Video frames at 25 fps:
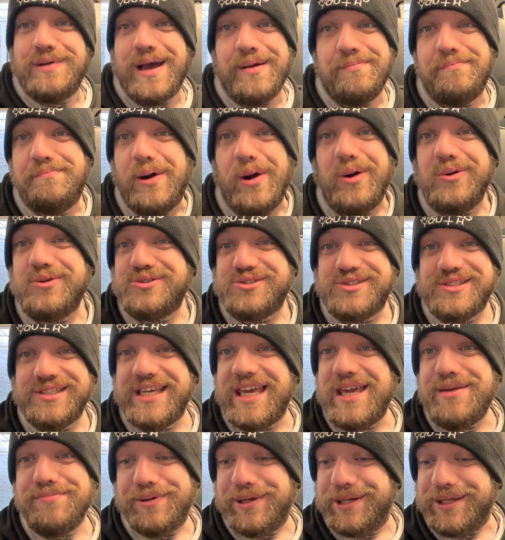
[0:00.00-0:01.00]
box to
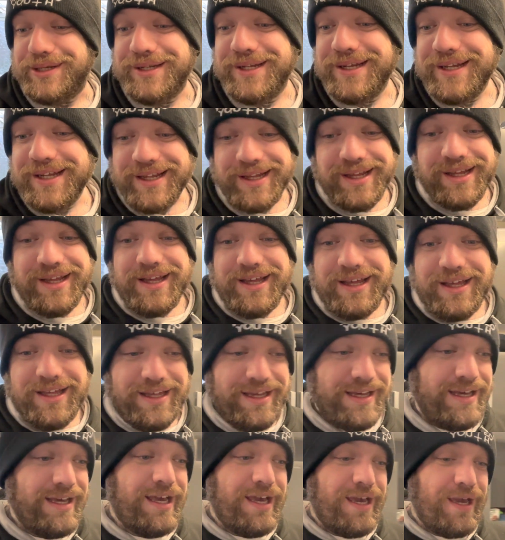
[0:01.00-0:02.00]
keep it
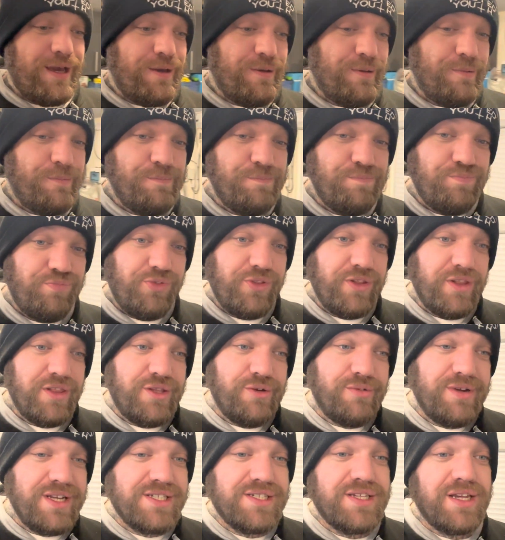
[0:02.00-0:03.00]
in.
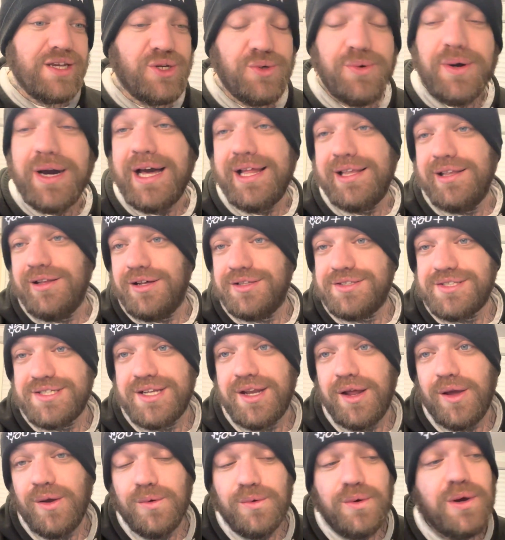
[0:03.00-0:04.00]
There is quite a lot to
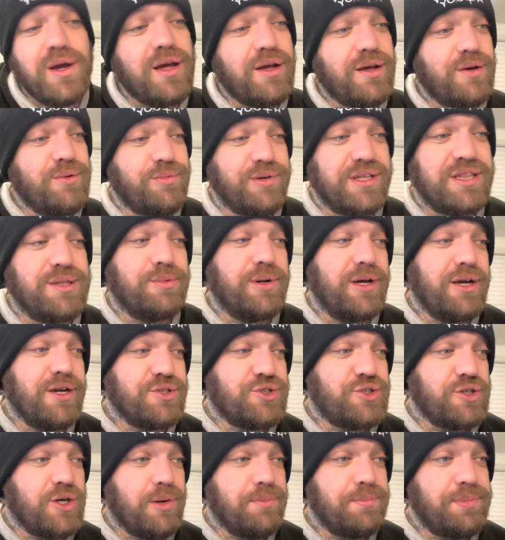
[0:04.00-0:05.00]
do with the
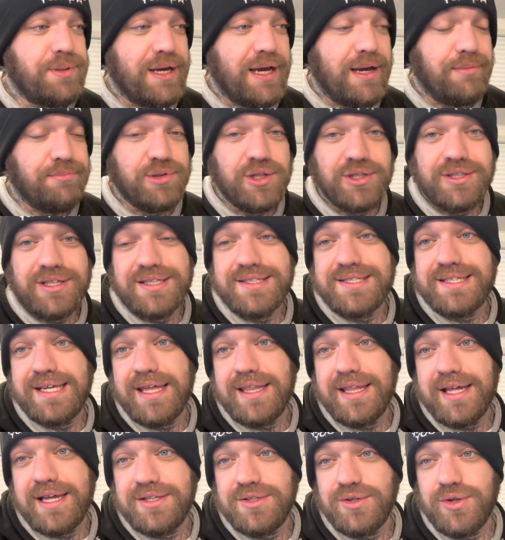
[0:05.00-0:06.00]
workshop. I'm looking to get
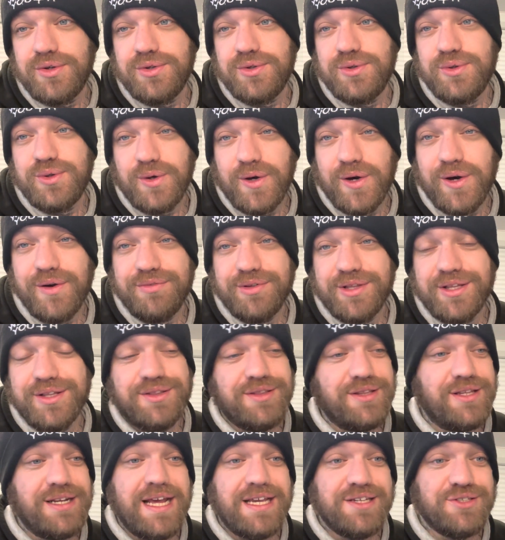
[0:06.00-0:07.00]
that done over
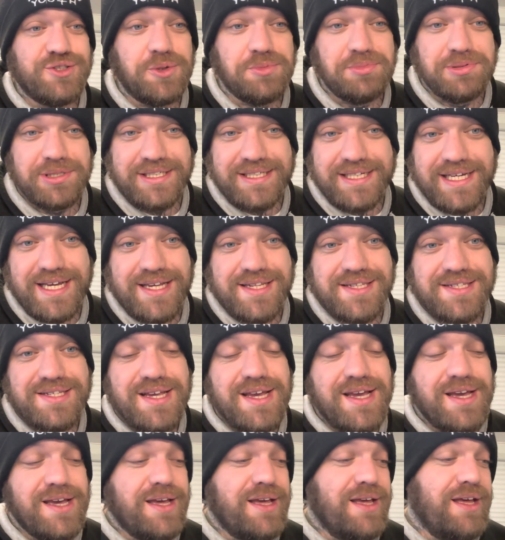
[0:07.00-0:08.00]
the next couple of days,
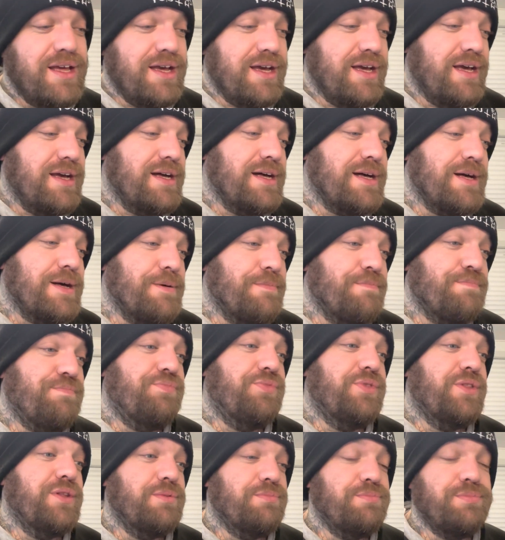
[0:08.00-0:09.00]

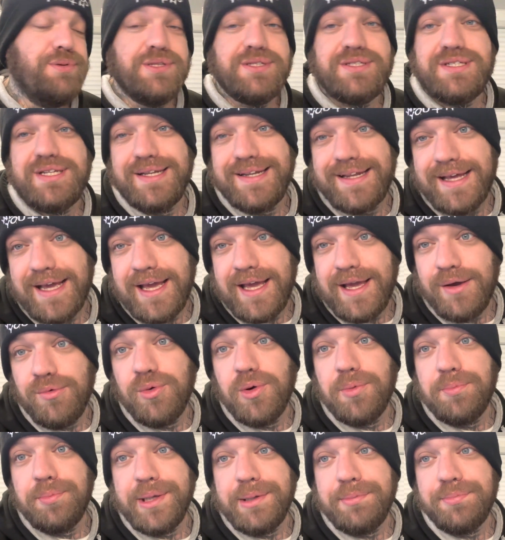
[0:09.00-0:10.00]
but today
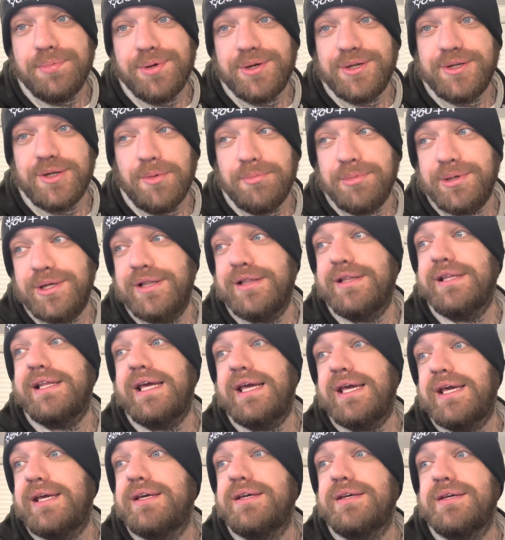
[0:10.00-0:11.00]
will be predominantly